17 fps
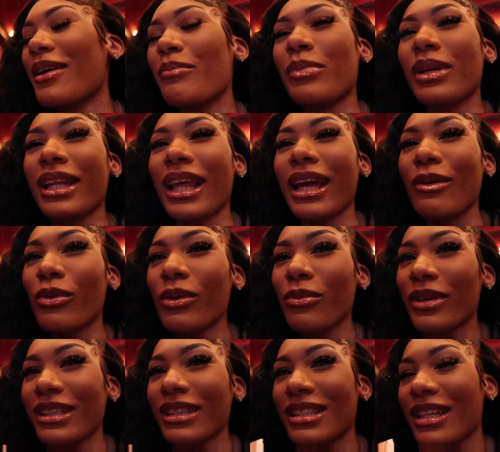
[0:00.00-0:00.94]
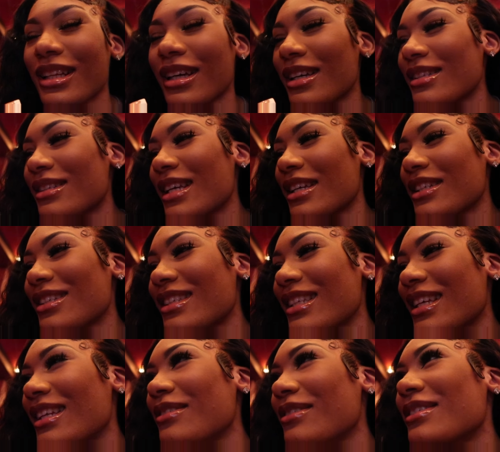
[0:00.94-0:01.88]
but like we went to the concession
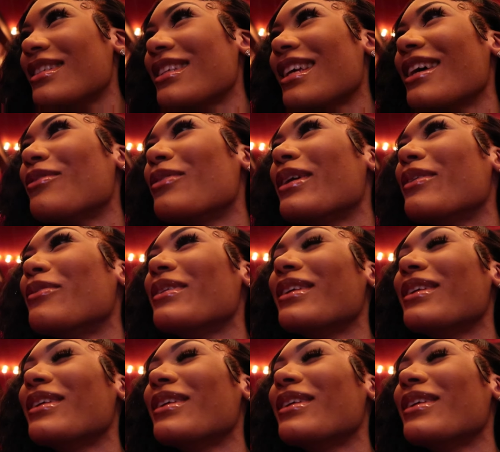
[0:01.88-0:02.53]
stand, he was like, wait,